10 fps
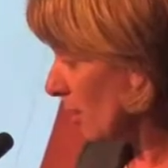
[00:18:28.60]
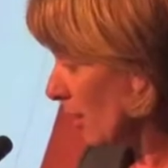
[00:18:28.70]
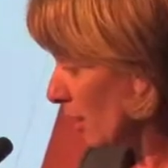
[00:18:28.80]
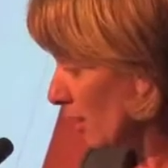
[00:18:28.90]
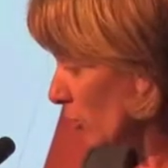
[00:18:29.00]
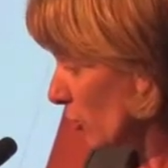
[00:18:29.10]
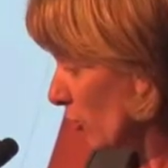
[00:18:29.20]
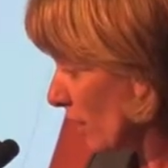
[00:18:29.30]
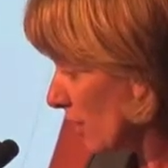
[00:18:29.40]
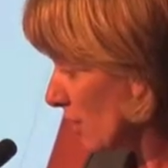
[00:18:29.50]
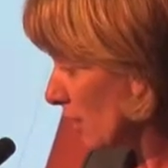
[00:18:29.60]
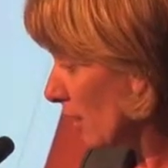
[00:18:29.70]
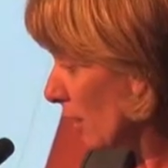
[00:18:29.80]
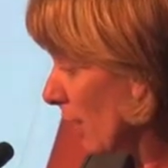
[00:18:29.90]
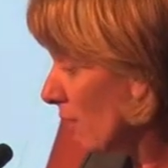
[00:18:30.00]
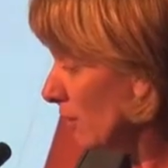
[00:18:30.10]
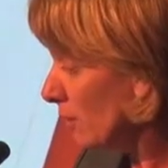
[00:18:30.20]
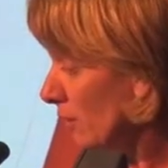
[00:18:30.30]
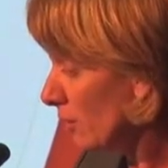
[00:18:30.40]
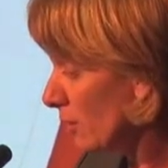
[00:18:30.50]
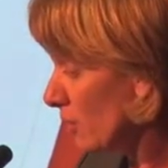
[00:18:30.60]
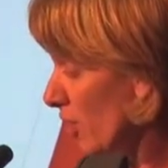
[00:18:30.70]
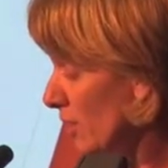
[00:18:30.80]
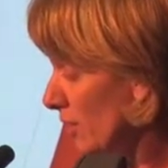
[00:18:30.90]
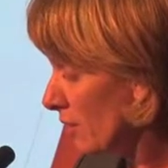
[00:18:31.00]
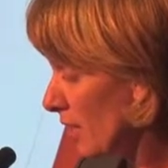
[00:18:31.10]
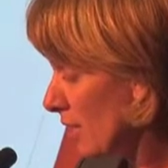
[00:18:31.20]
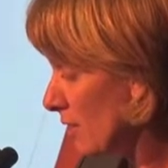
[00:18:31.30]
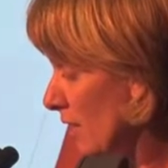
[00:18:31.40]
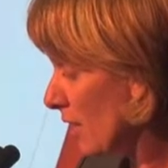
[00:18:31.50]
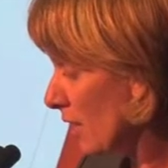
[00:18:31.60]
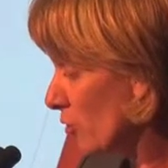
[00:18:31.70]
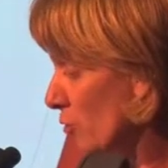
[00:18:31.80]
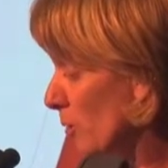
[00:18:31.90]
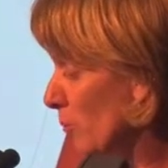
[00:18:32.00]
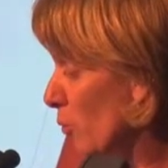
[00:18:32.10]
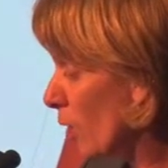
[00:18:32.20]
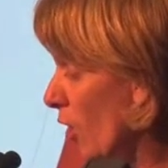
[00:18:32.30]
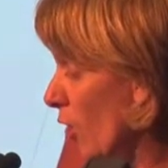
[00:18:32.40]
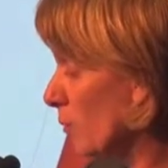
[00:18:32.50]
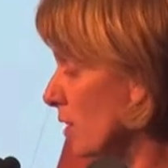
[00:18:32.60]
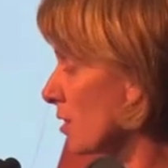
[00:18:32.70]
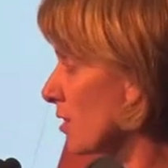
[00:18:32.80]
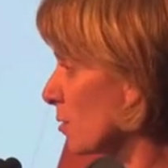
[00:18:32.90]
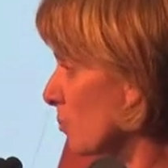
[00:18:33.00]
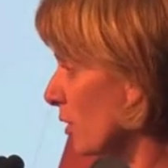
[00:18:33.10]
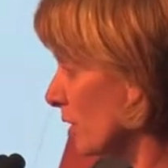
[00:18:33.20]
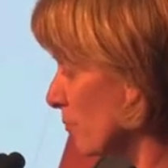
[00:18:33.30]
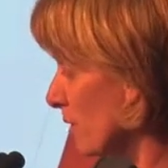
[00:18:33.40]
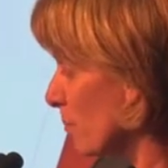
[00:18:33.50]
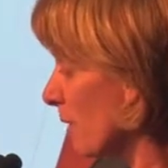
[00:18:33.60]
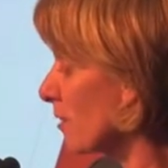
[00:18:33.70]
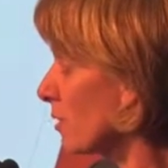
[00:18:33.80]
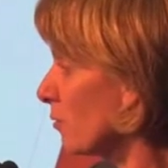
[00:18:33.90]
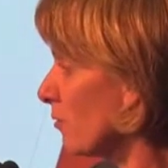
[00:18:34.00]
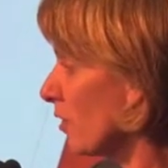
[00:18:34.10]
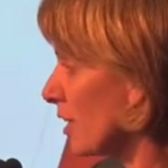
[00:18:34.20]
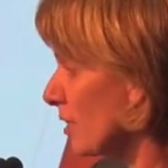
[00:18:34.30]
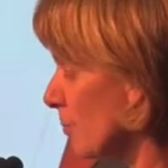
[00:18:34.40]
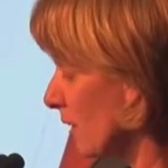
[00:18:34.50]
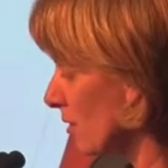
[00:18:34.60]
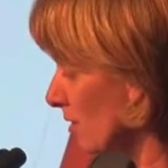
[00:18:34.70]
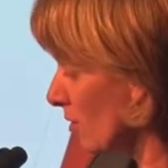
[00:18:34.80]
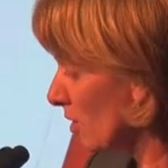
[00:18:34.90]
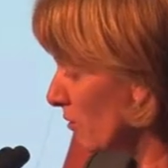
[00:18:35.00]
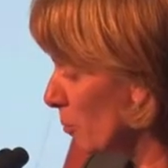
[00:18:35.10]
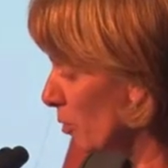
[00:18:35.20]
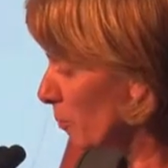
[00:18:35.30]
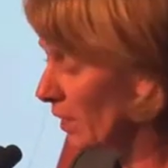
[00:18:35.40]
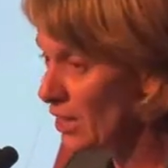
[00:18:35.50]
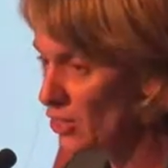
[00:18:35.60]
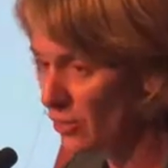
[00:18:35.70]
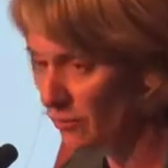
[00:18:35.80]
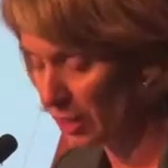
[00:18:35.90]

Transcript: In uh, two thousand eleven, nineteen thousand eight hundred people were homeless, and to put it in perspective, that's about the size of the population of